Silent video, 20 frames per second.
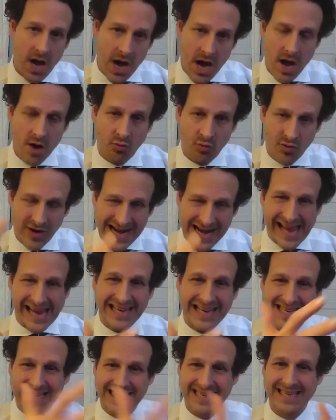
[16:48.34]

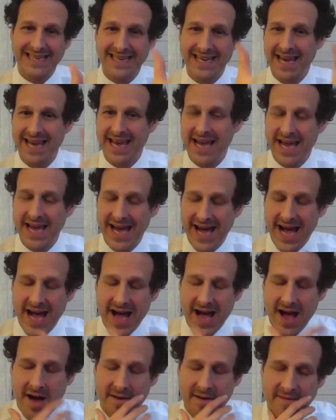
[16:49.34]
related
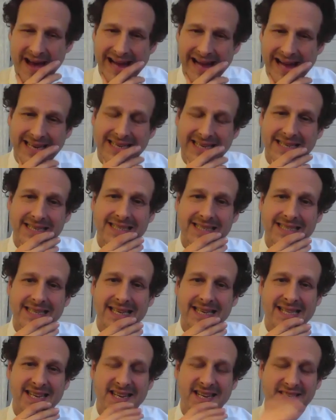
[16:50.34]
factors
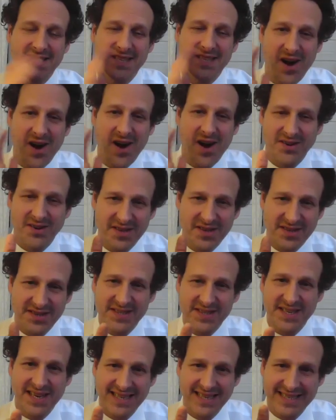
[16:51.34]
that it's hard to
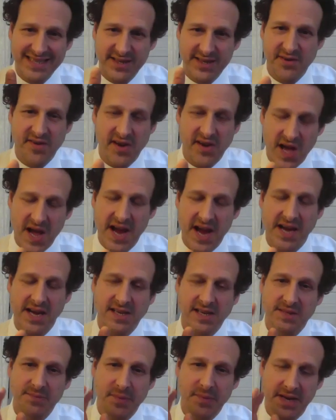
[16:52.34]
see silver
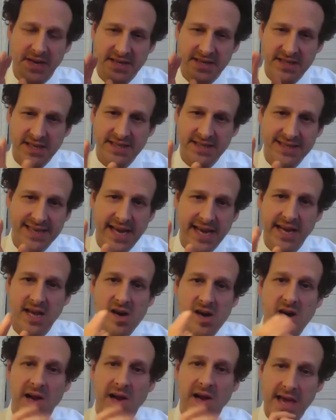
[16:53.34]
linings. But as I said
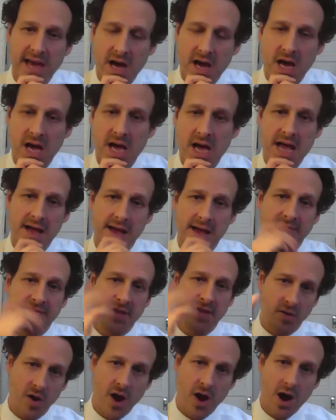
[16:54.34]
earlier, if there
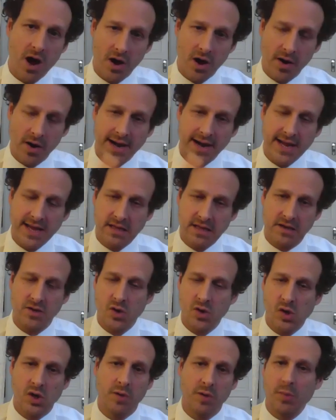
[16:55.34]
are any that you
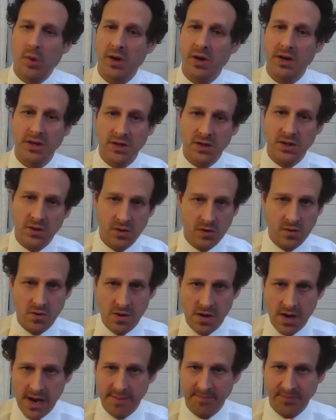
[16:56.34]
could point to,
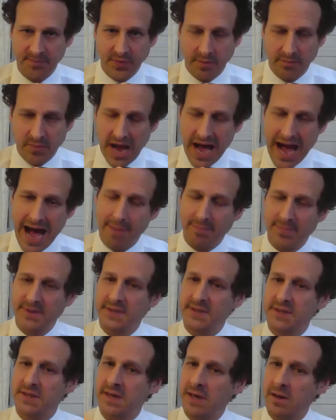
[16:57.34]

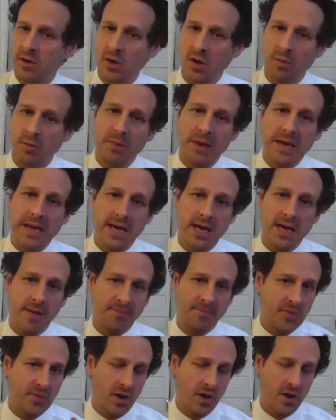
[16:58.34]
perhaps it could be
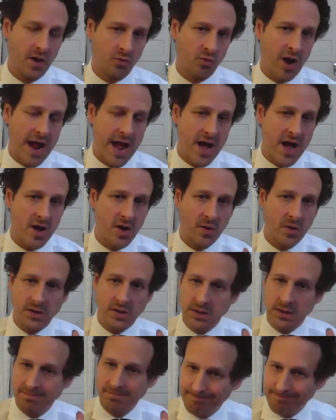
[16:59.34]
around
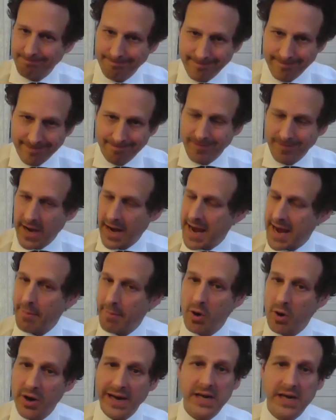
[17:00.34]

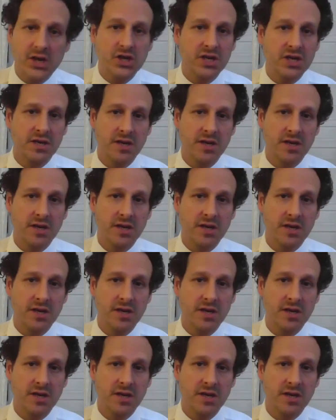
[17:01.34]
collaboration,